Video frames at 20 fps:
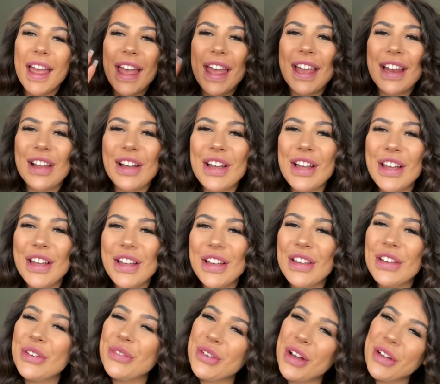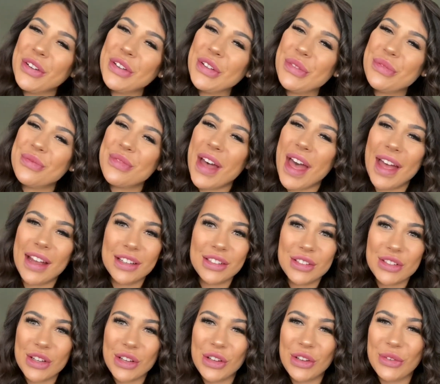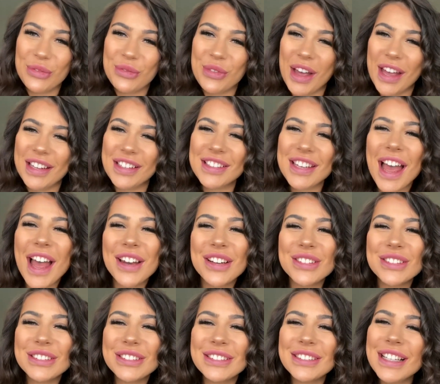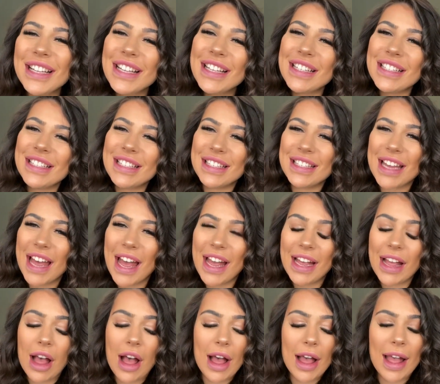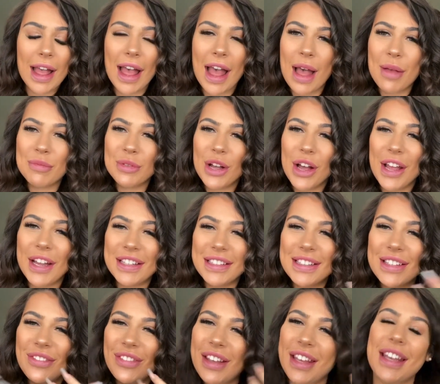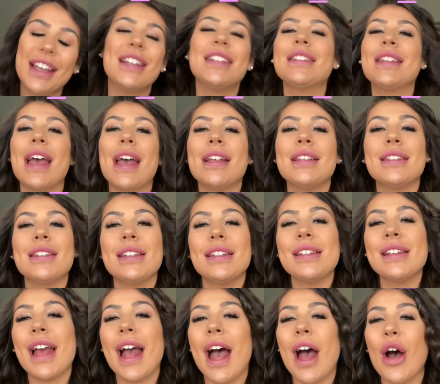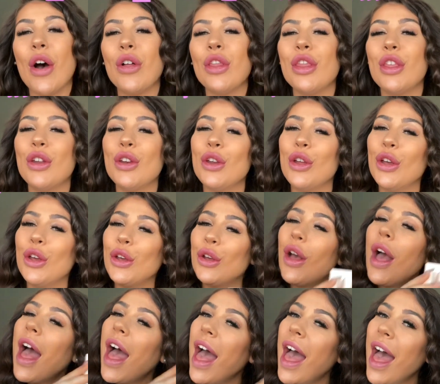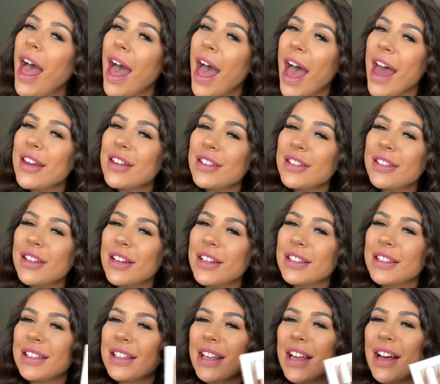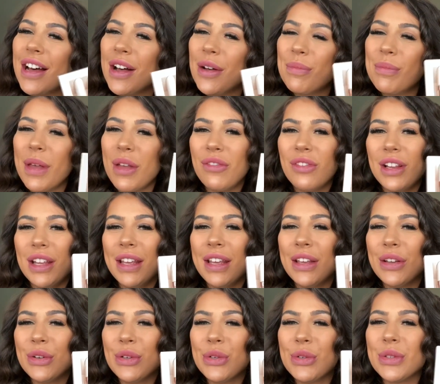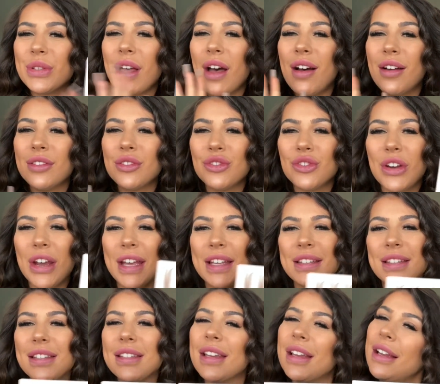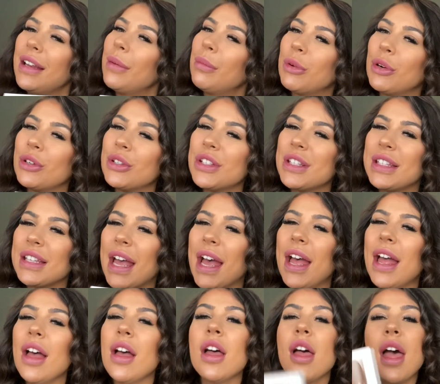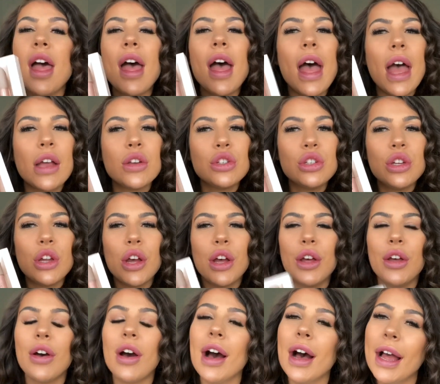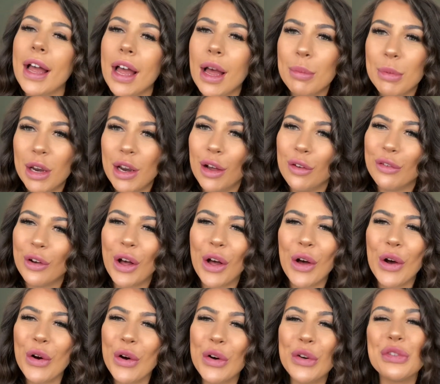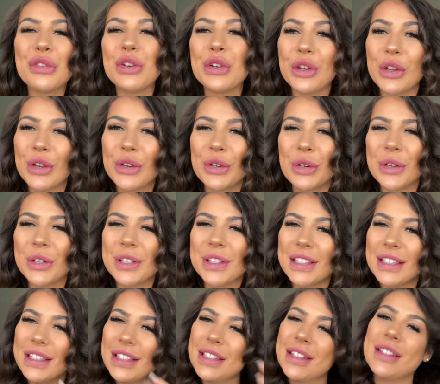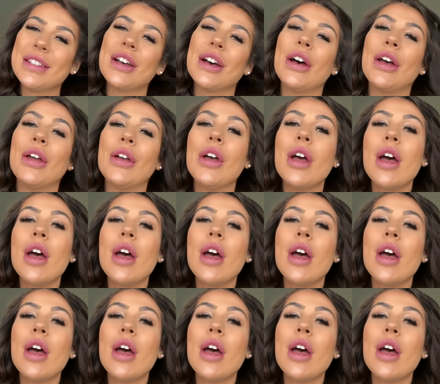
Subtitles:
Hello, welcome back to my channel. Today I am going to be testing out the new Anastasia Beverly Hills Undressed lip gloss set. As you know, I am a lover of nude glosses, so